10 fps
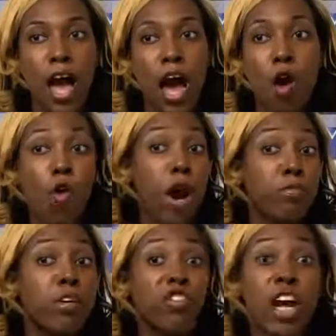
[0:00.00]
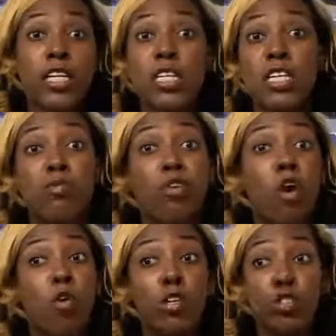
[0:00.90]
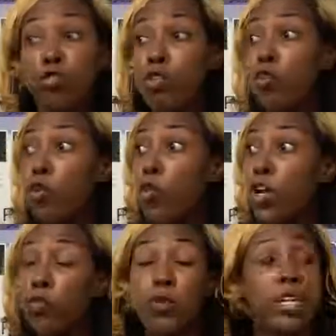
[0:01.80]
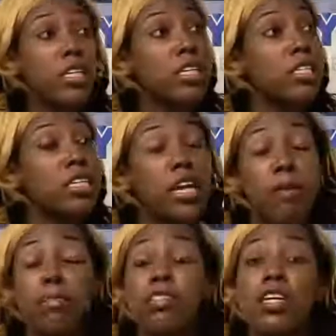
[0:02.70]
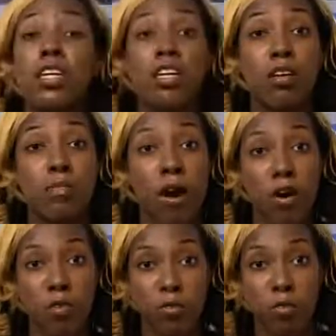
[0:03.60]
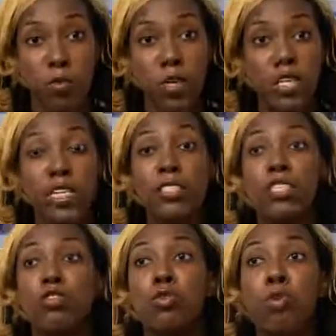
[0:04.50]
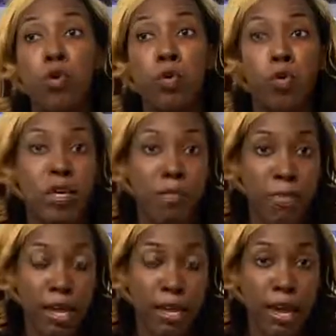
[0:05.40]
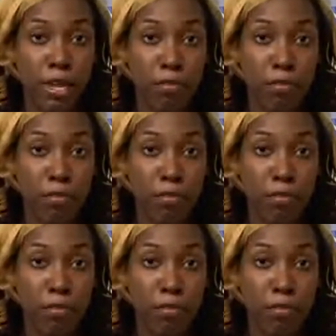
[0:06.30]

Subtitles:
Or I'm trying to keep going to avoid what it is that I'm thinking about, what it is that's going on in my life.